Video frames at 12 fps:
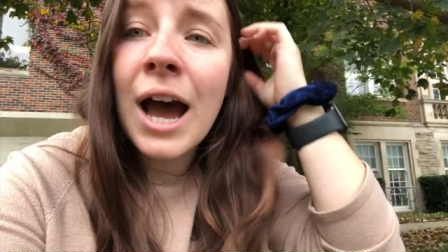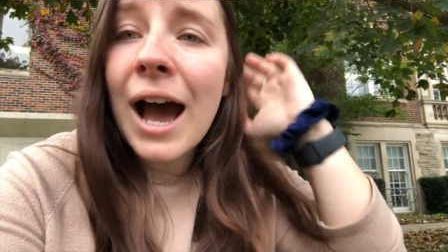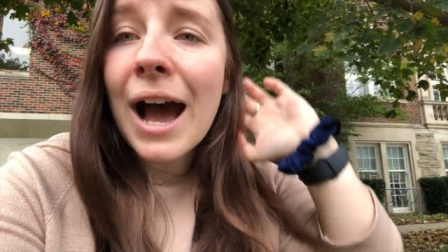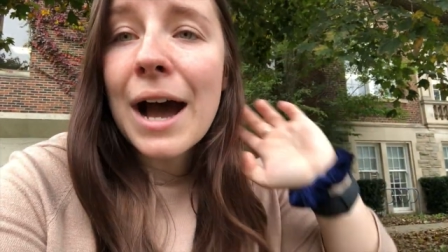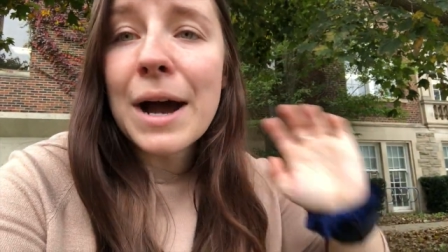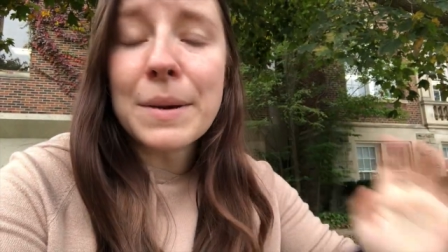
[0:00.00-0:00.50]

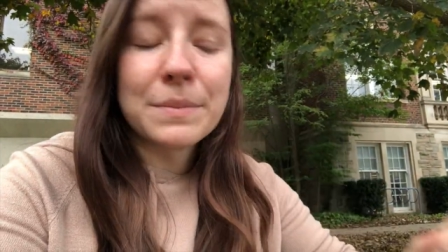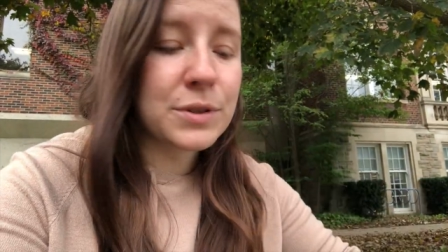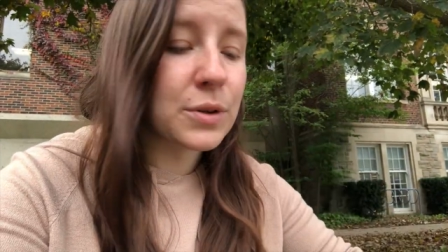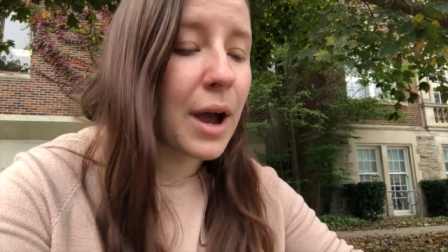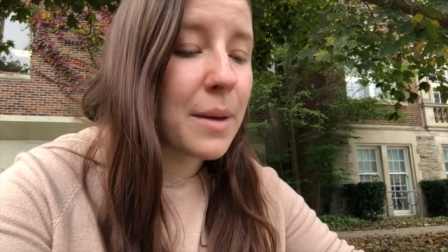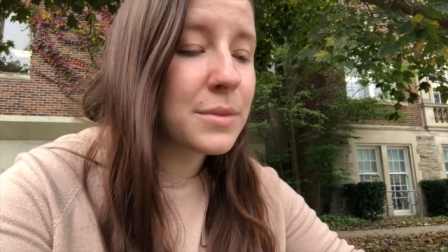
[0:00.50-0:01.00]
Um,
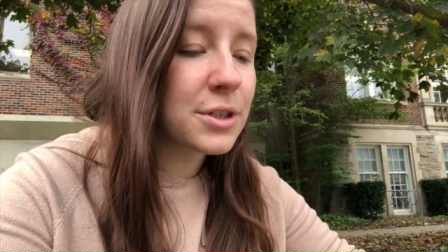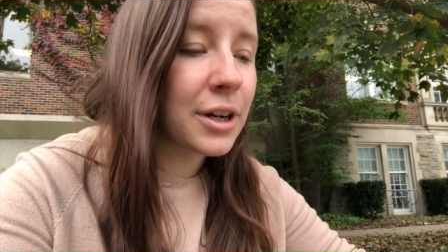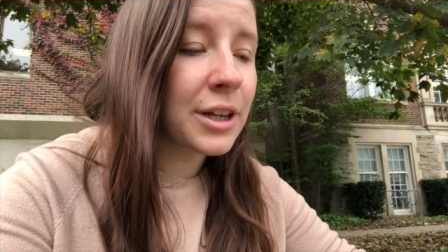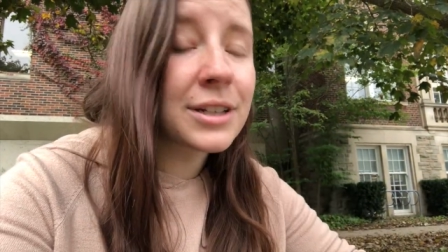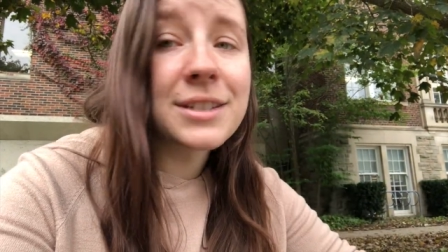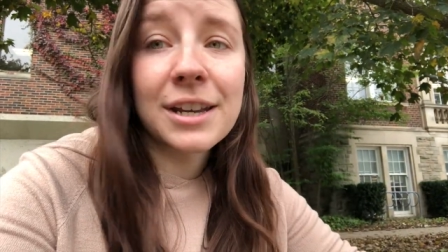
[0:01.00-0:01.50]
so I'm
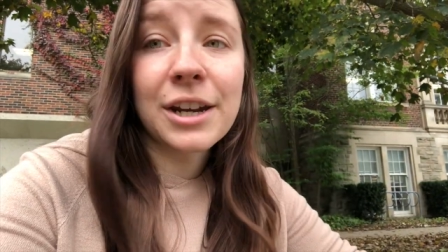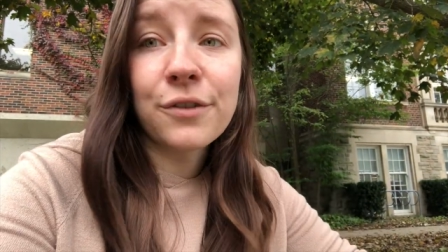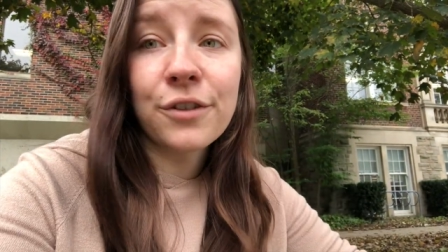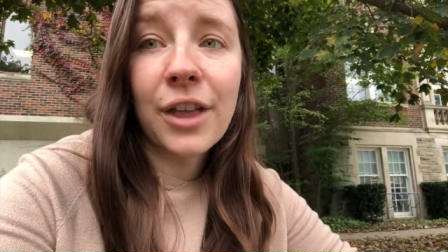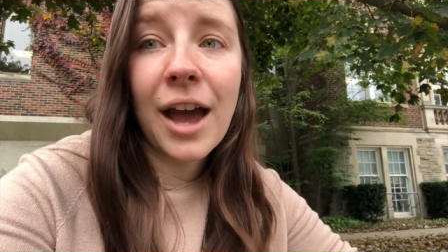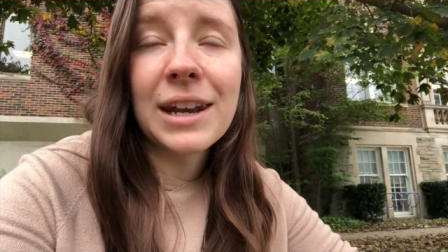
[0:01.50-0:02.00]
starting to study
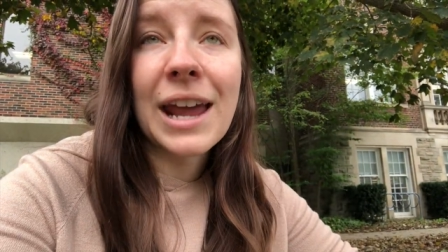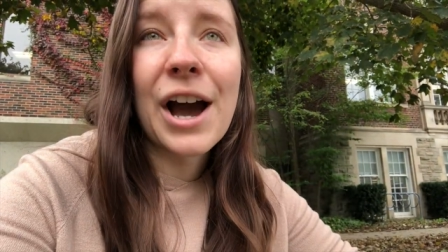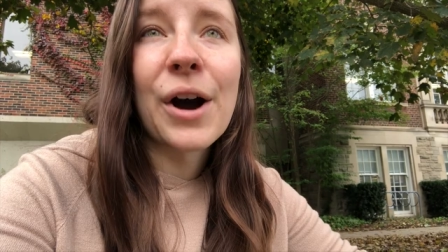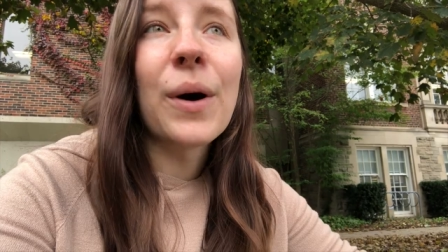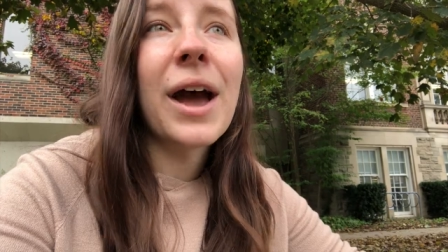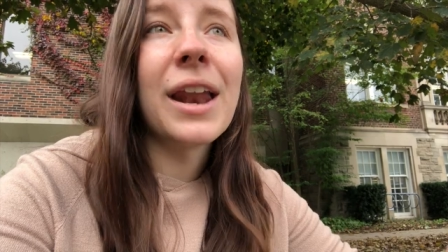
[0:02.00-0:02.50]
for that
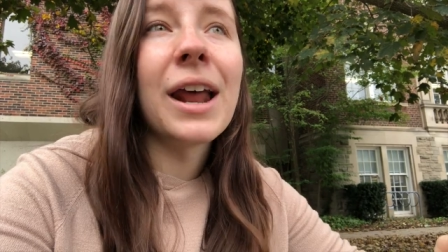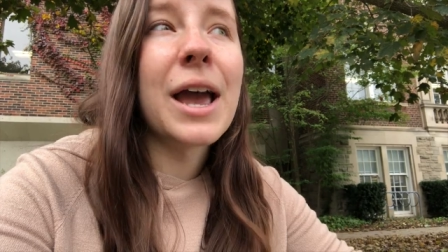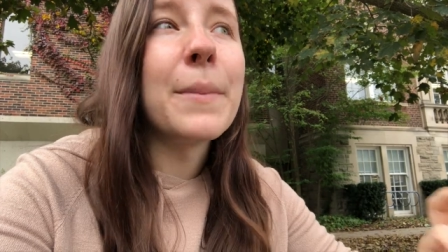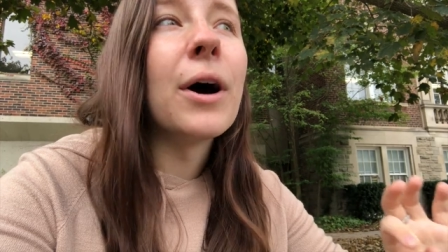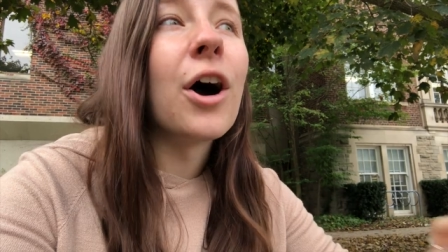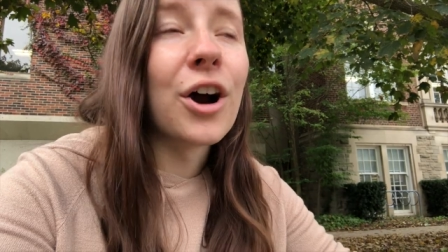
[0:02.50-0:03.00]
now and I
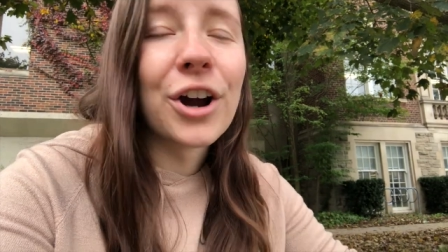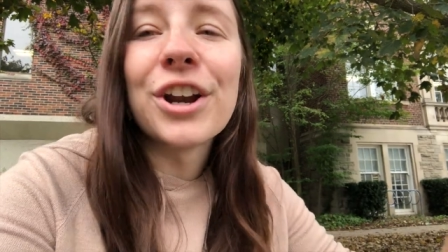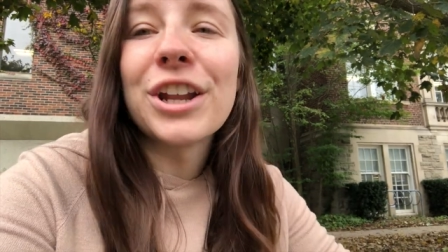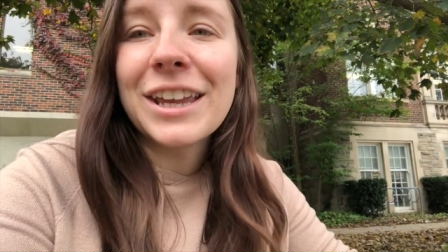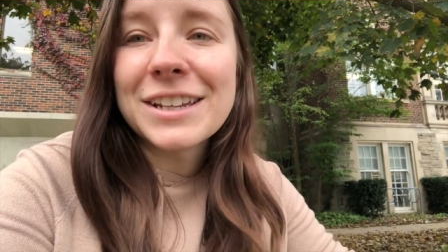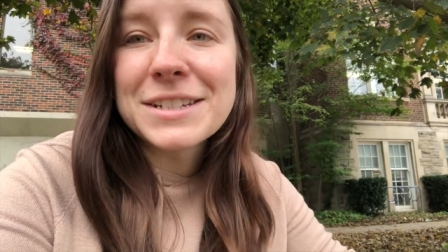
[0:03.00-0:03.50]
am
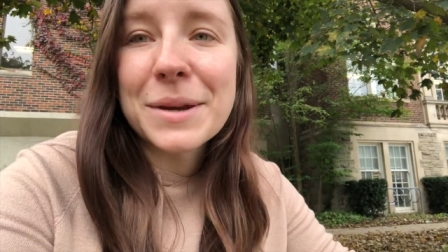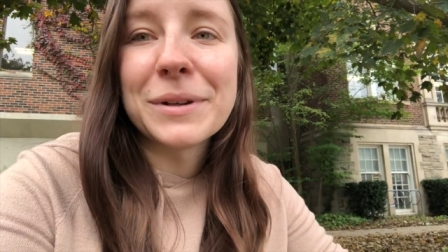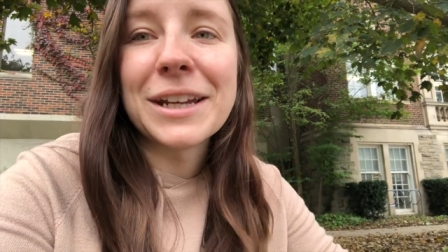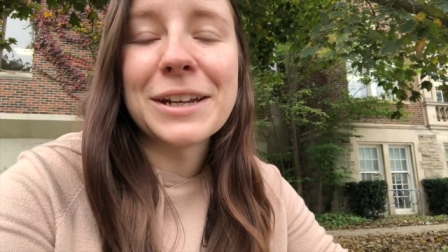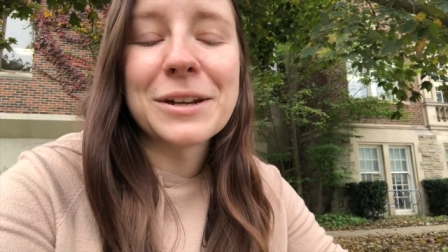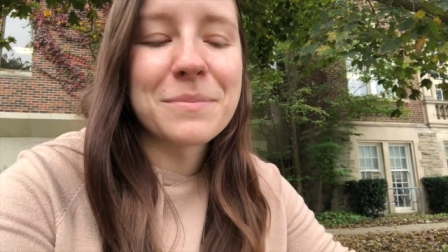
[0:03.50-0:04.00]
already
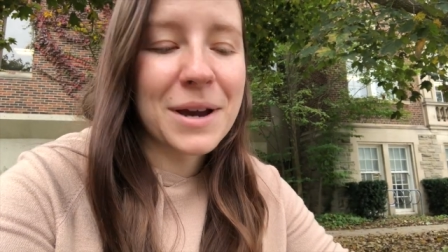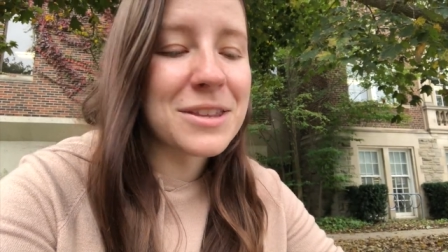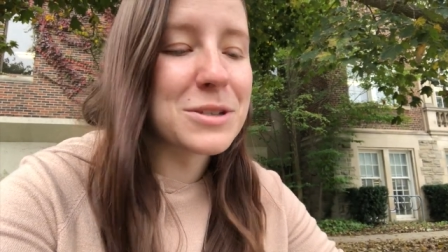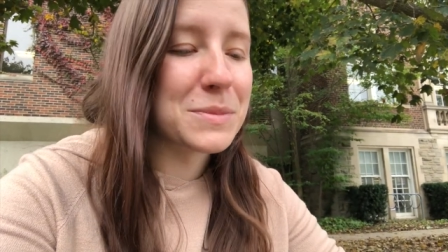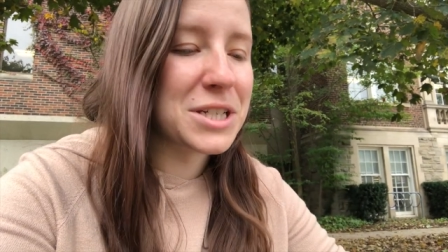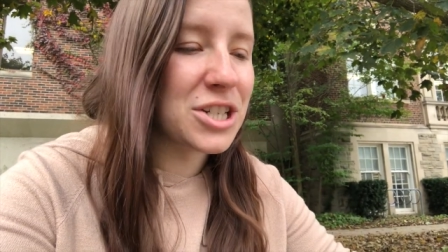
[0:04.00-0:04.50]
intimidated by
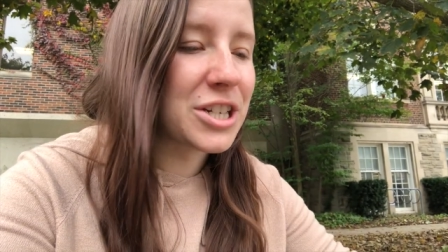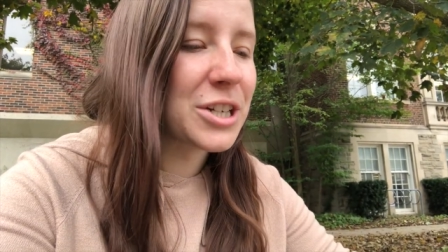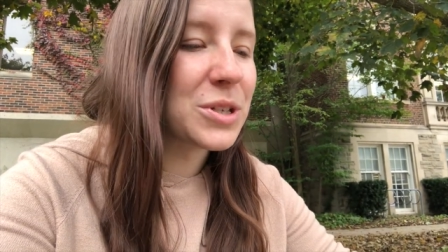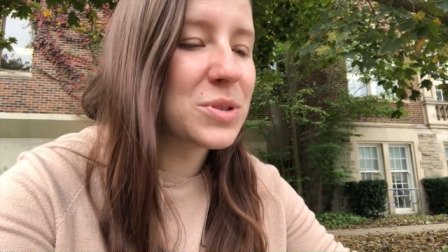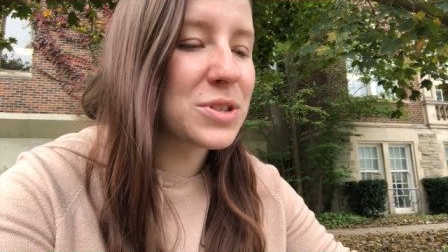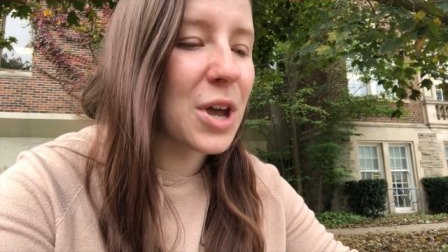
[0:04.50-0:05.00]
this
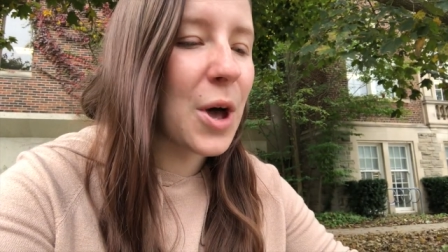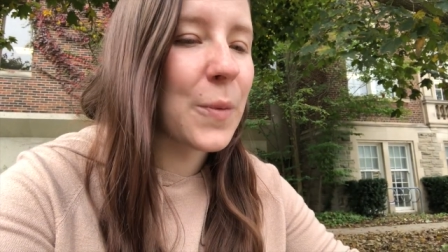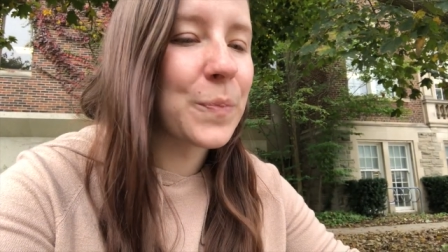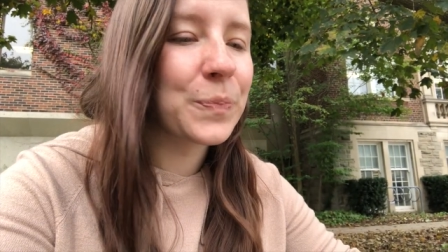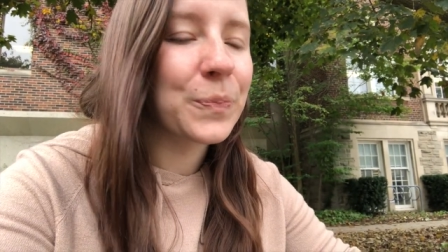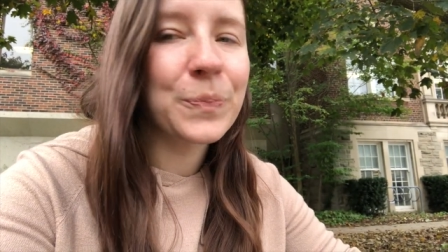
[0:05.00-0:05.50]
material, so
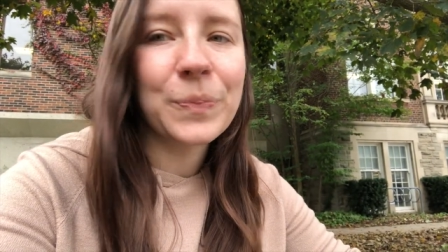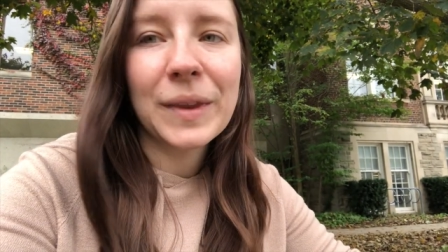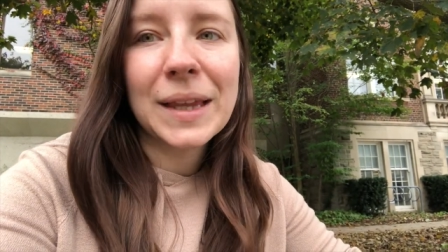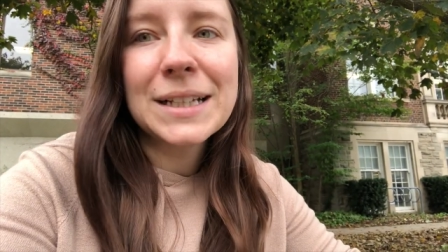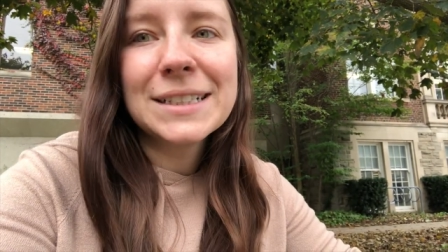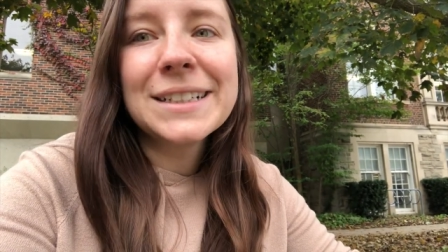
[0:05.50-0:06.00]

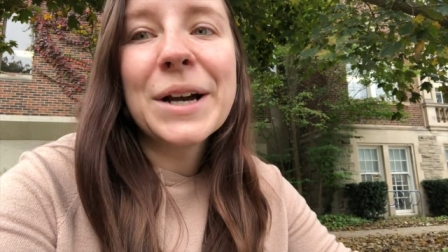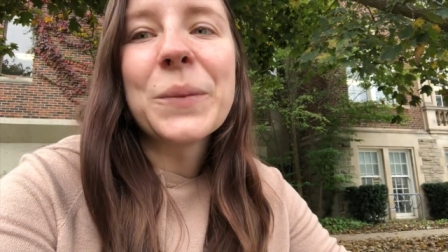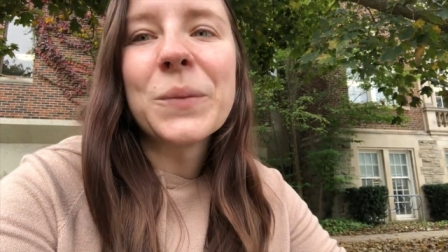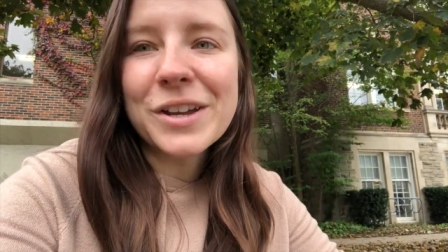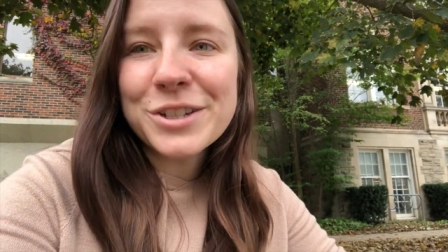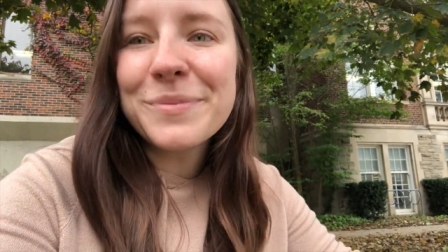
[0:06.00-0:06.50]

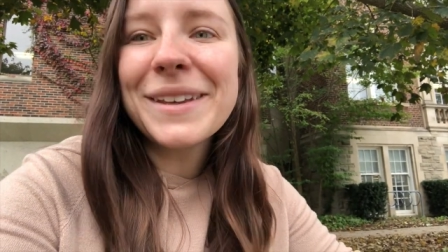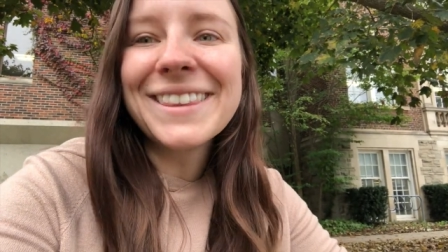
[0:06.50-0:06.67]
wish me